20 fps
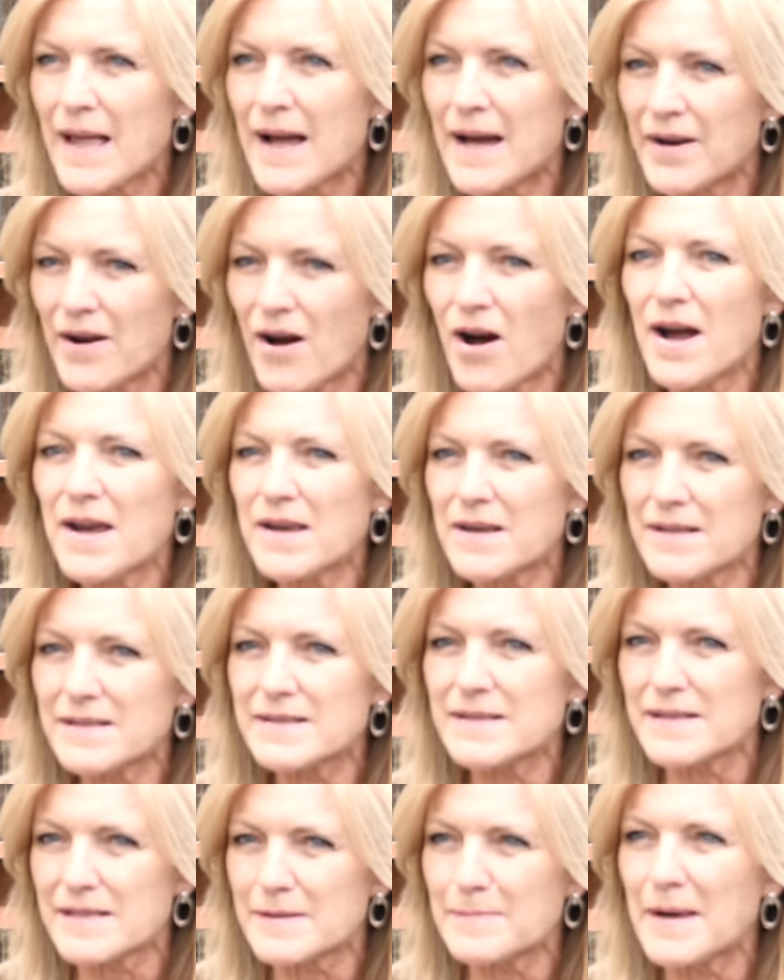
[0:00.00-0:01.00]
And I
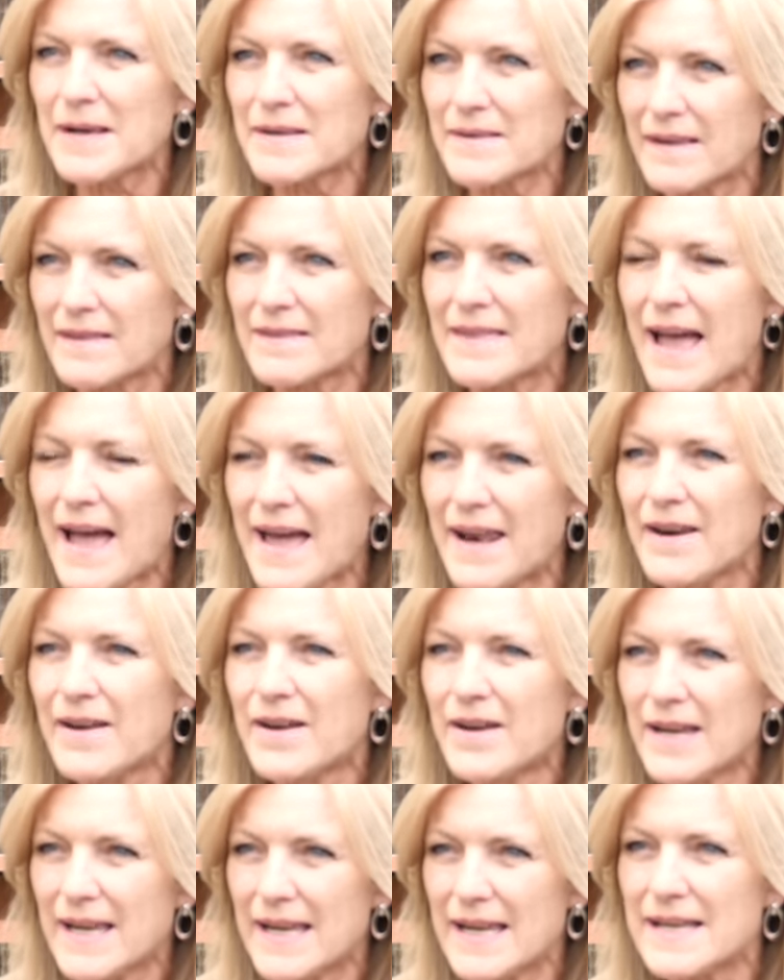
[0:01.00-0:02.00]
suspect that that
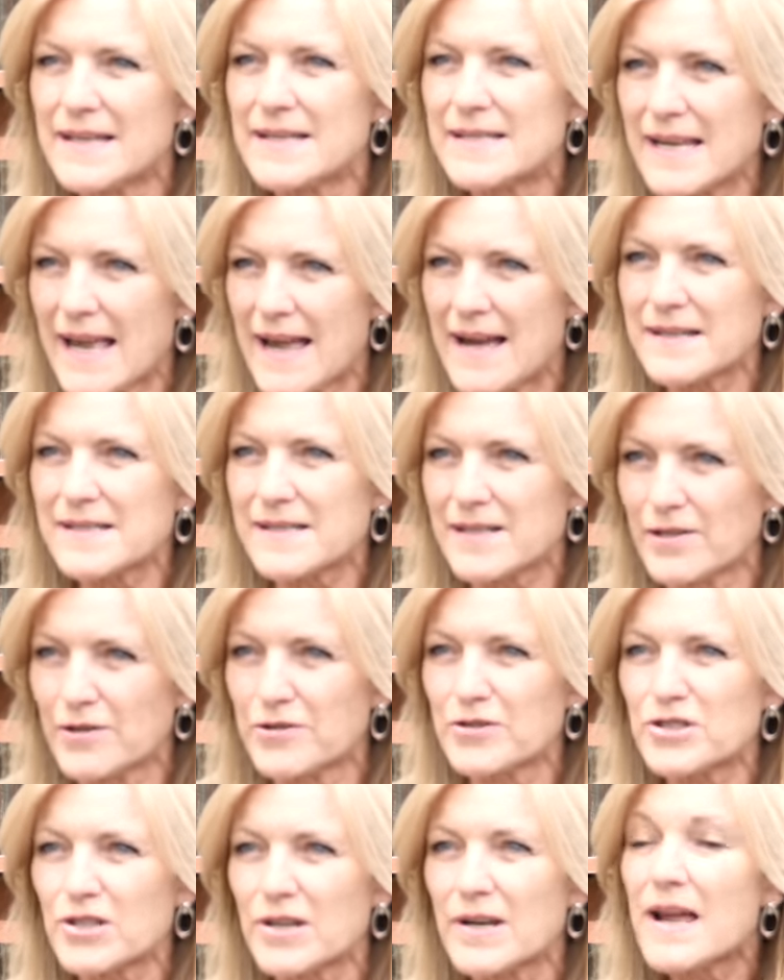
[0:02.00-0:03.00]
is our
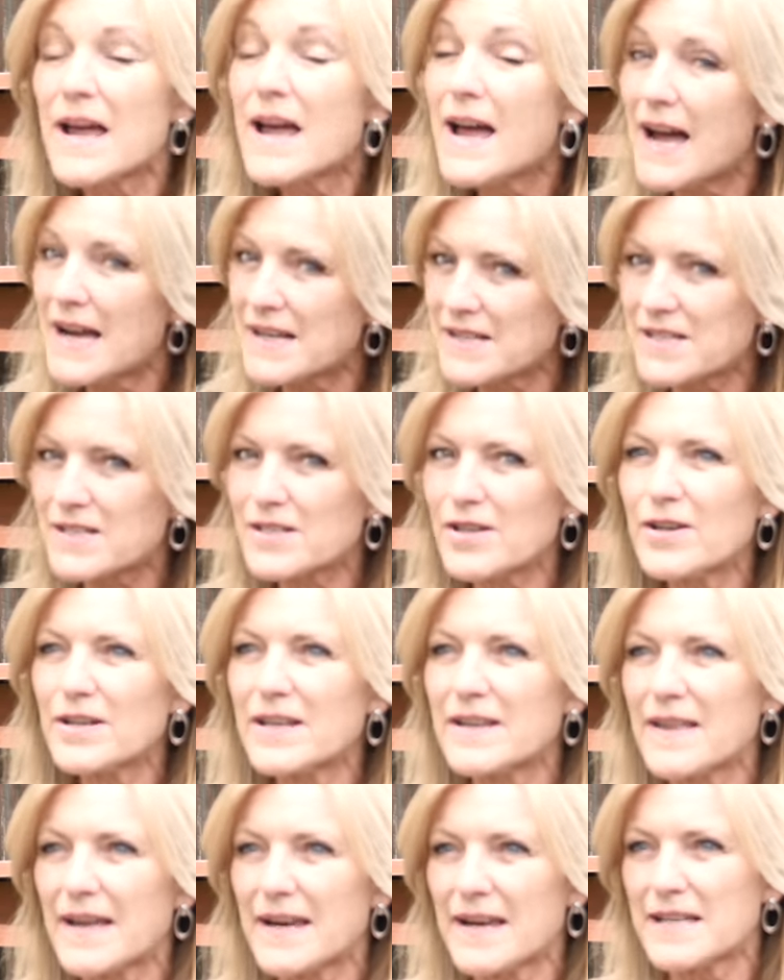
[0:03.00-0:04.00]
solution. And
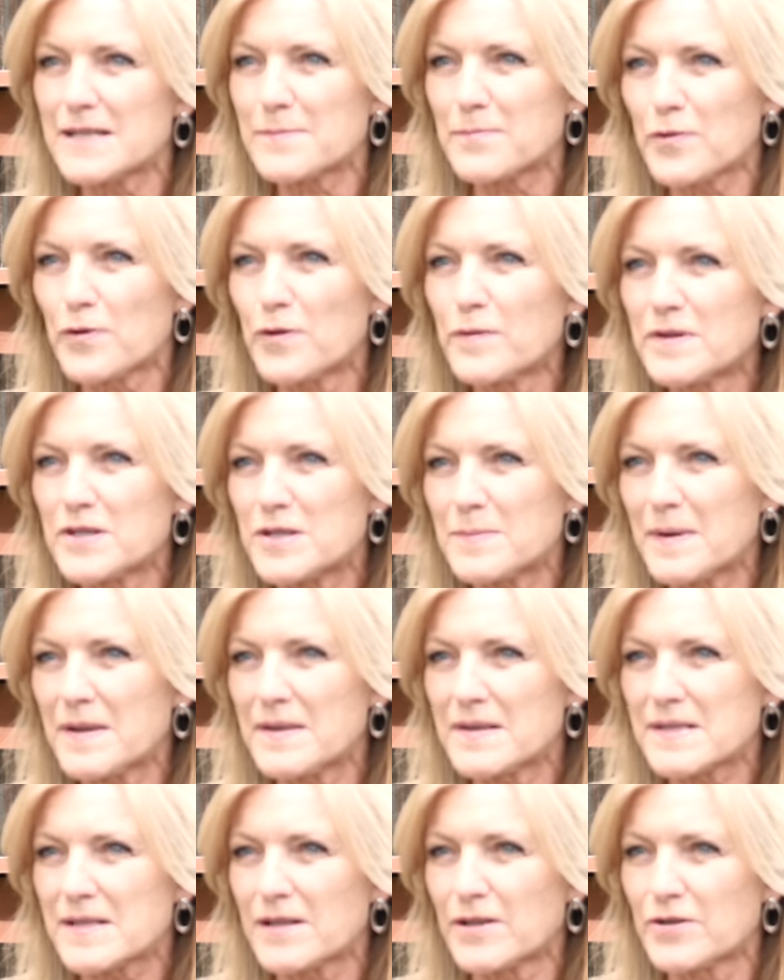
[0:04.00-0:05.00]
certainly that has proven to be
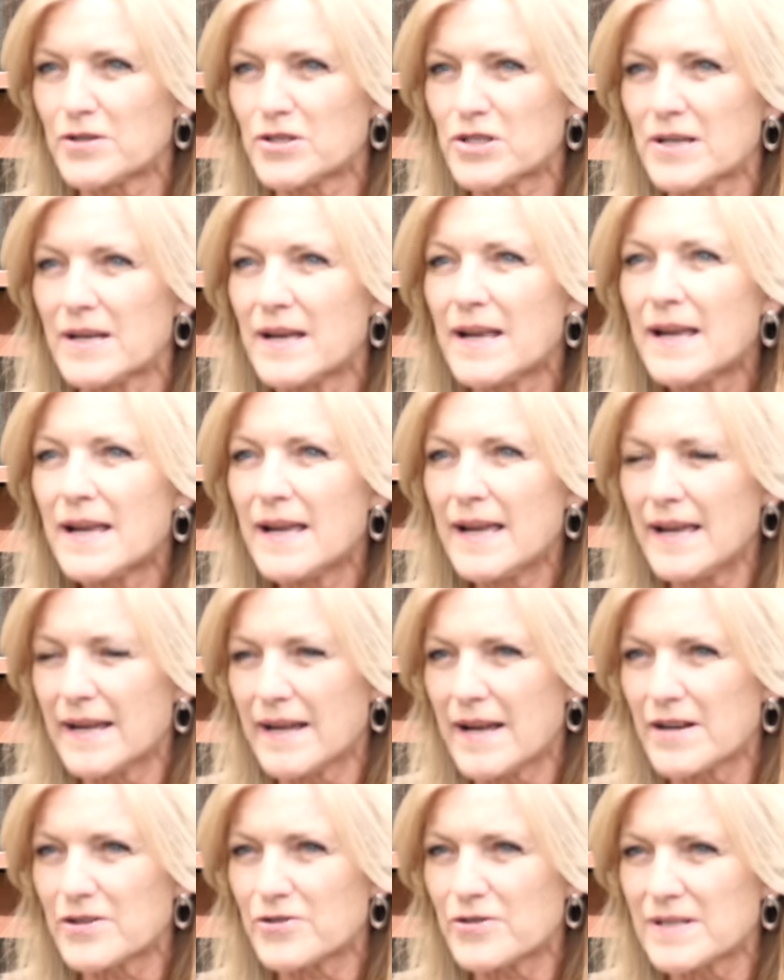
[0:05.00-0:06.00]
the solution
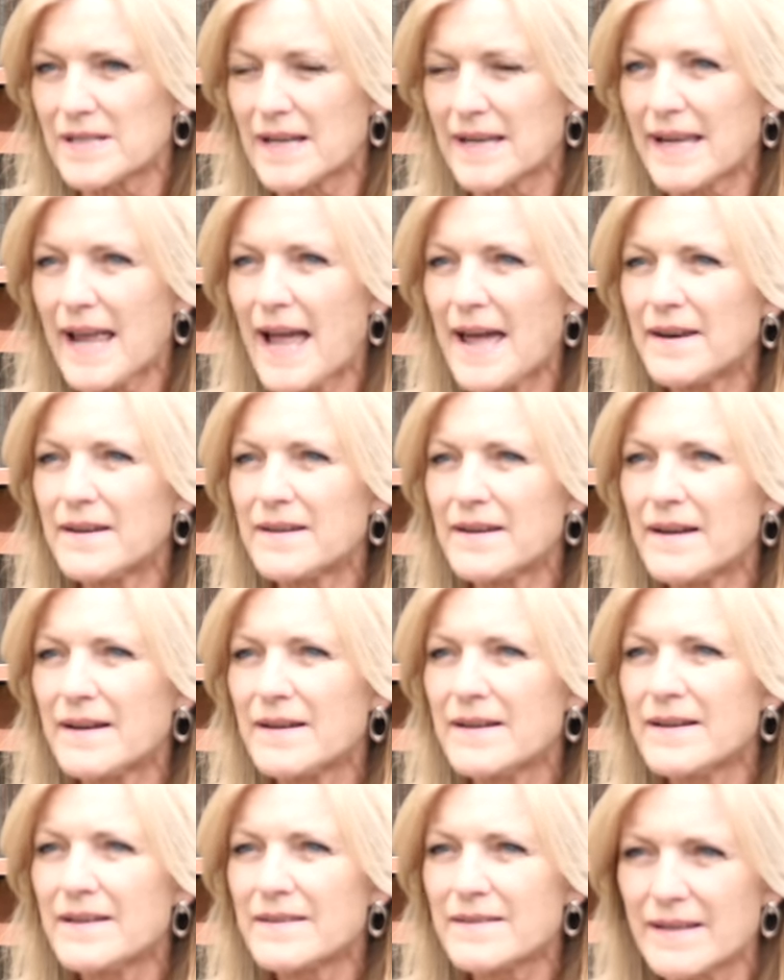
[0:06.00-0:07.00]
in countries like
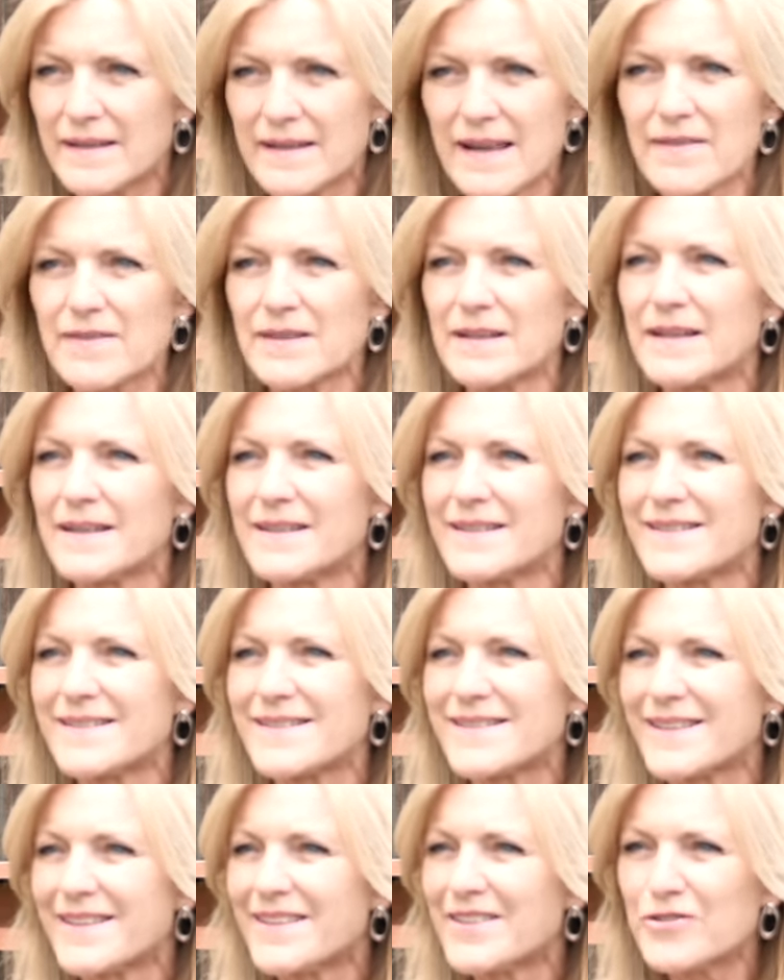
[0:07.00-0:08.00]
Canada, the
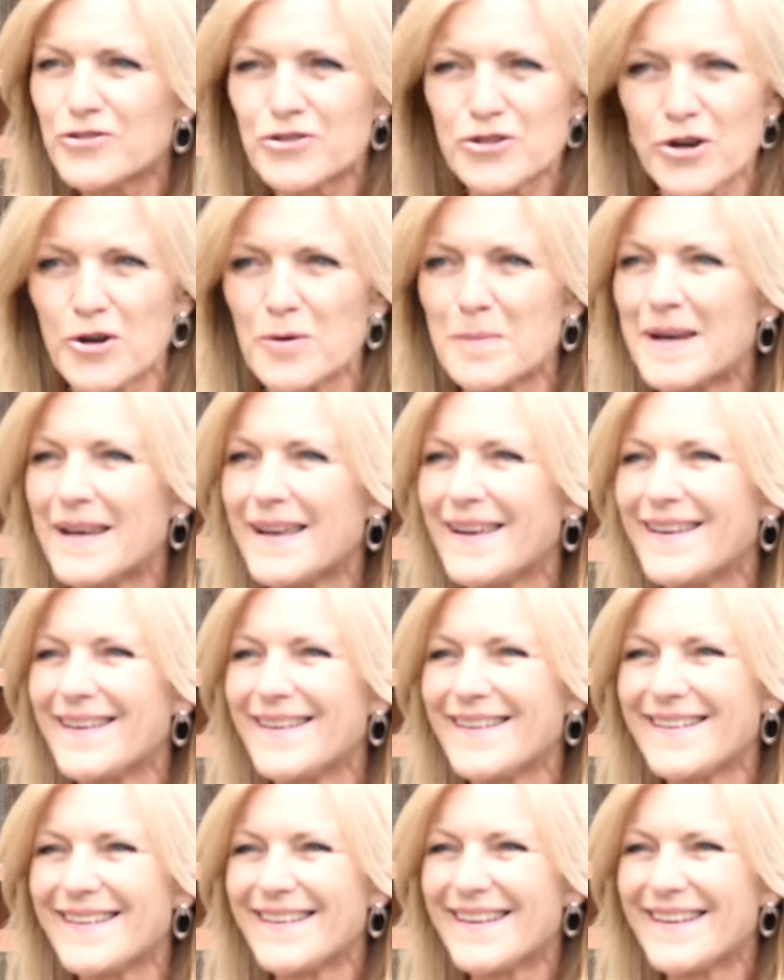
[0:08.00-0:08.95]
Netherlands, Germany,